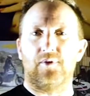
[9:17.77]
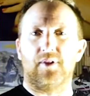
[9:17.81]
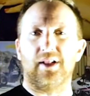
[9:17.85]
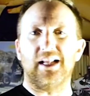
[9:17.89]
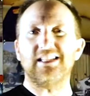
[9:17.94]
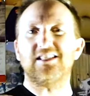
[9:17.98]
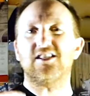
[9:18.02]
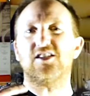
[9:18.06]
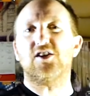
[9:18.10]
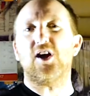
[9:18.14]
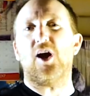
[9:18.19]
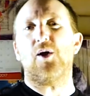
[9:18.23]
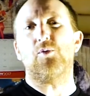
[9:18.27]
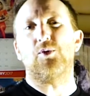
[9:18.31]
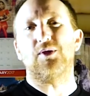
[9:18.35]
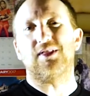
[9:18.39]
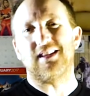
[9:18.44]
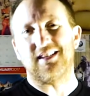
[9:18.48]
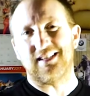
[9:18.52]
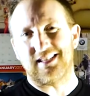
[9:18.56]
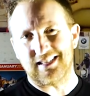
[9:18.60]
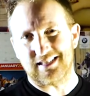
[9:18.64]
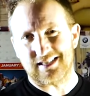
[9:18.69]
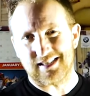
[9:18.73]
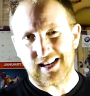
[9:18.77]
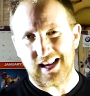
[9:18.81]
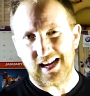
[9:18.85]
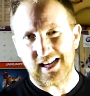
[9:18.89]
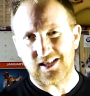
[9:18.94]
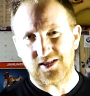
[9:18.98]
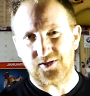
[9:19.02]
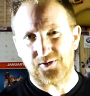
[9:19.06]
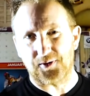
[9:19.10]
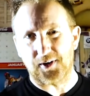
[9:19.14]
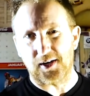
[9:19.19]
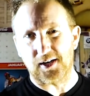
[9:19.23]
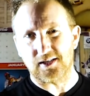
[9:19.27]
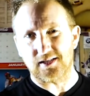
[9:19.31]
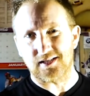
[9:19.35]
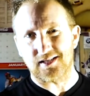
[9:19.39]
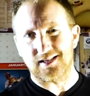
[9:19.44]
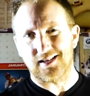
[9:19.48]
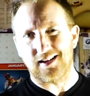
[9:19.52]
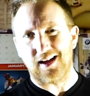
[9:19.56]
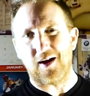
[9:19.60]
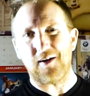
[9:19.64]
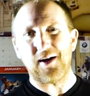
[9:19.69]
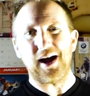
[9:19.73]
Let's start with the dislikes
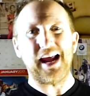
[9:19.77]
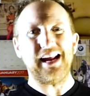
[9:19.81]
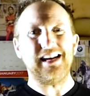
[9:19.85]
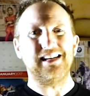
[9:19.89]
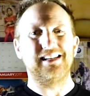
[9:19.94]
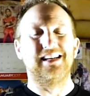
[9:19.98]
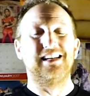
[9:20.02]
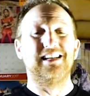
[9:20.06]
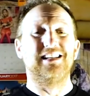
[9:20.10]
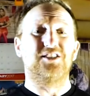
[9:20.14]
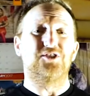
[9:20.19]
first, all right?